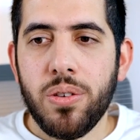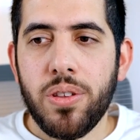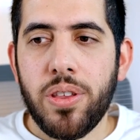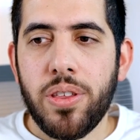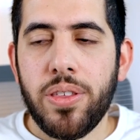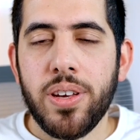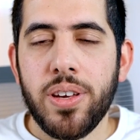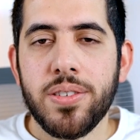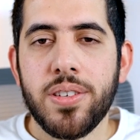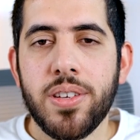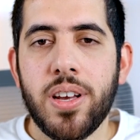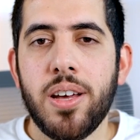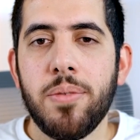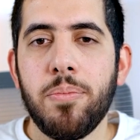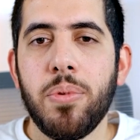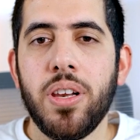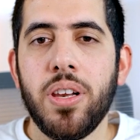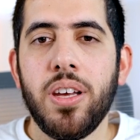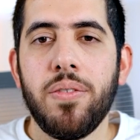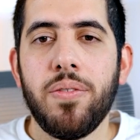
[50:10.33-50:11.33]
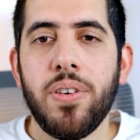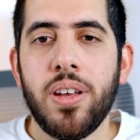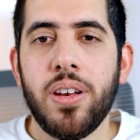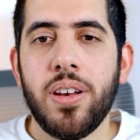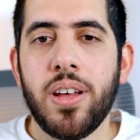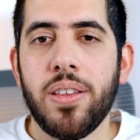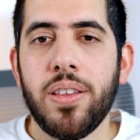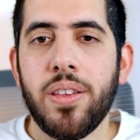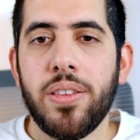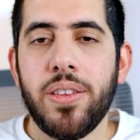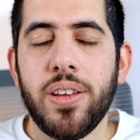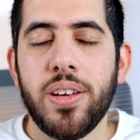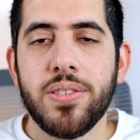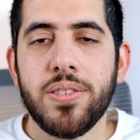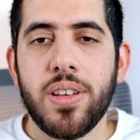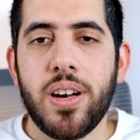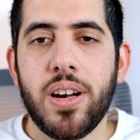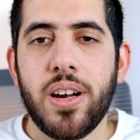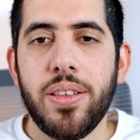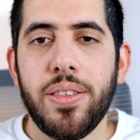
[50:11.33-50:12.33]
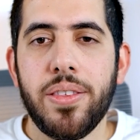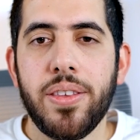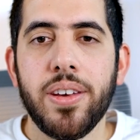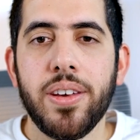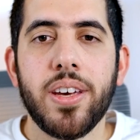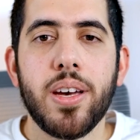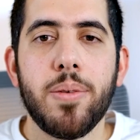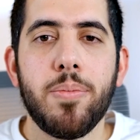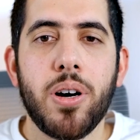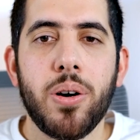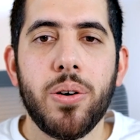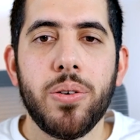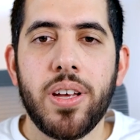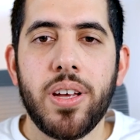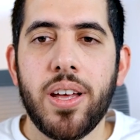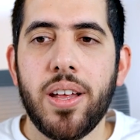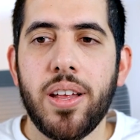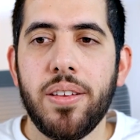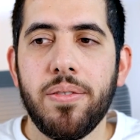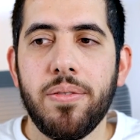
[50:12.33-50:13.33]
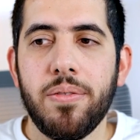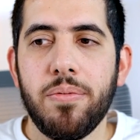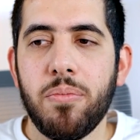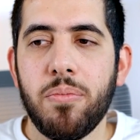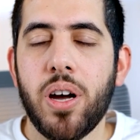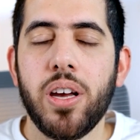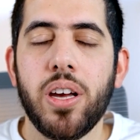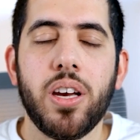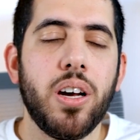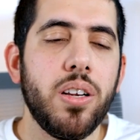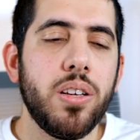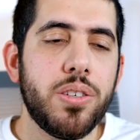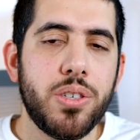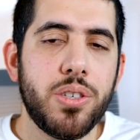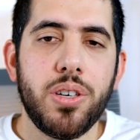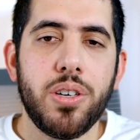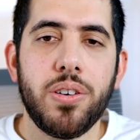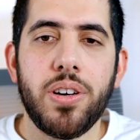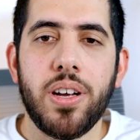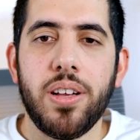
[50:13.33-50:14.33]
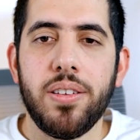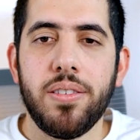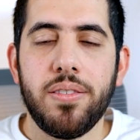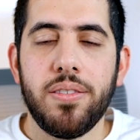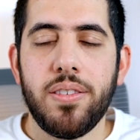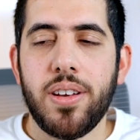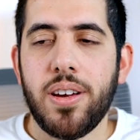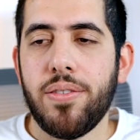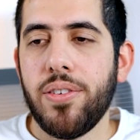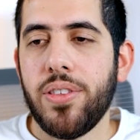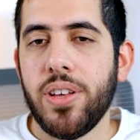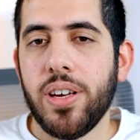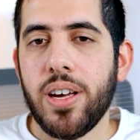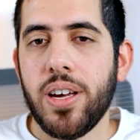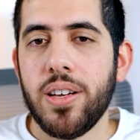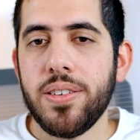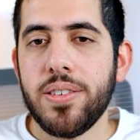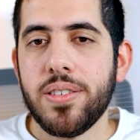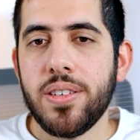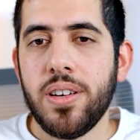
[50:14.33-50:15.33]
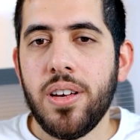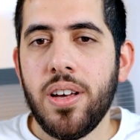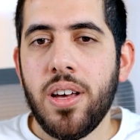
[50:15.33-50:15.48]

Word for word: the things that I believe in and the things that I think about and my culture and everything else.